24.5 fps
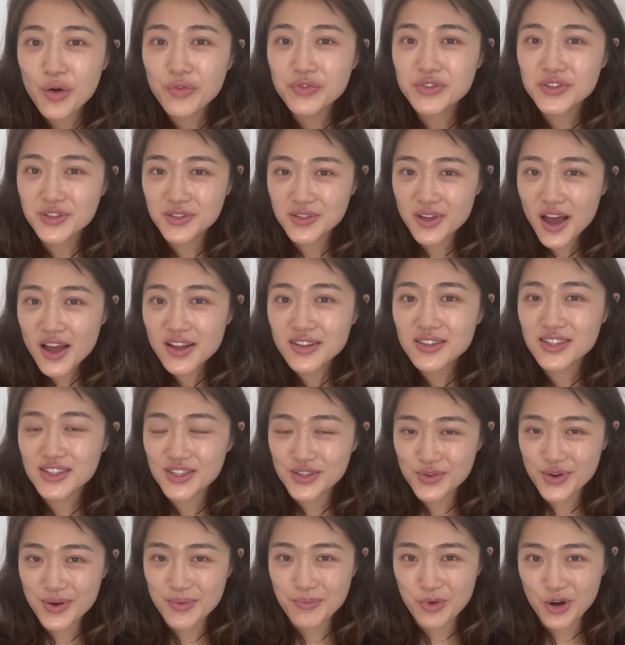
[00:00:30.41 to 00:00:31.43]
of
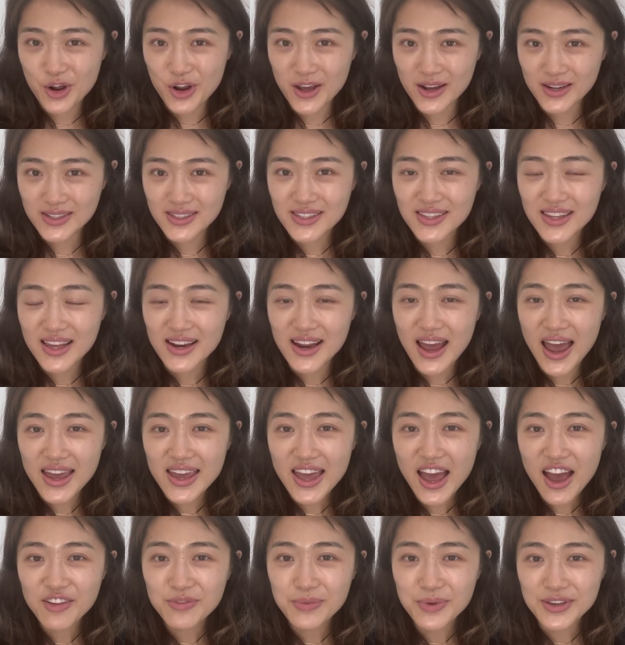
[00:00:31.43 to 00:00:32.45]
sunscreen products that I
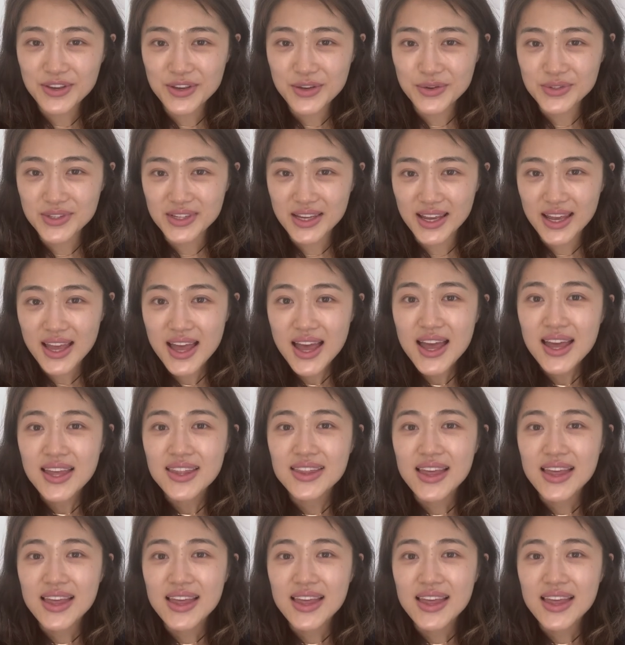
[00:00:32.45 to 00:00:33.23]
have been using